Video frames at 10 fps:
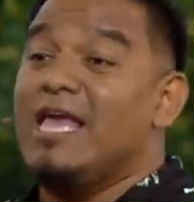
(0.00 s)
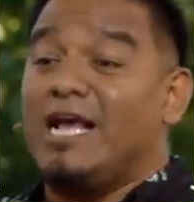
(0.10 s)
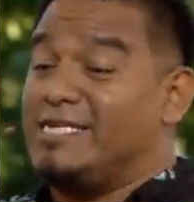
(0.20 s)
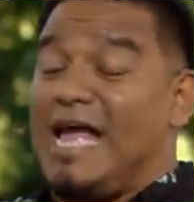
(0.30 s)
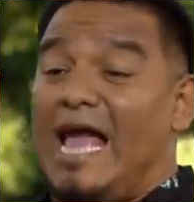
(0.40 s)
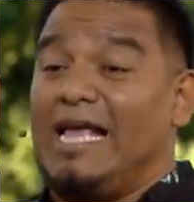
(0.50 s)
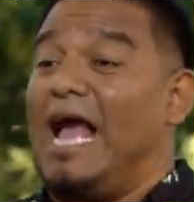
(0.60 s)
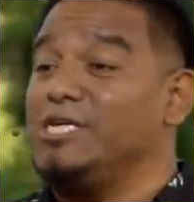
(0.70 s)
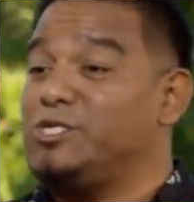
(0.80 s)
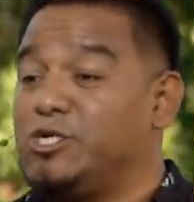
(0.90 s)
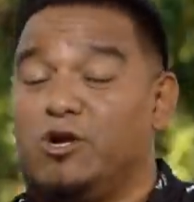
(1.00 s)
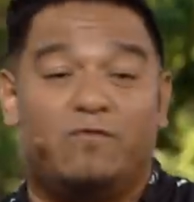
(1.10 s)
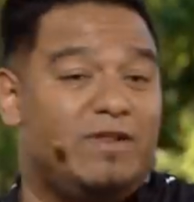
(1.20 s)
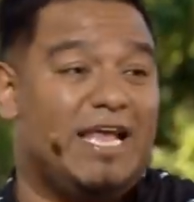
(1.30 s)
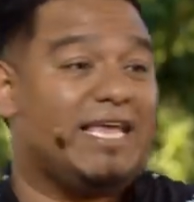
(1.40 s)
because I
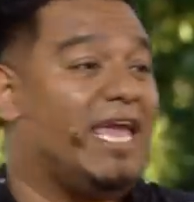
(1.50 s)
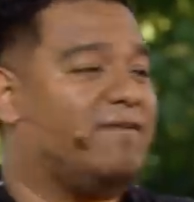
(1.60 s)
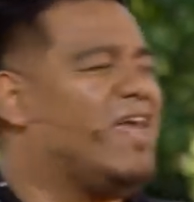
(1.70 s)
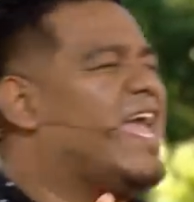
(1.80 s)
serve and I give,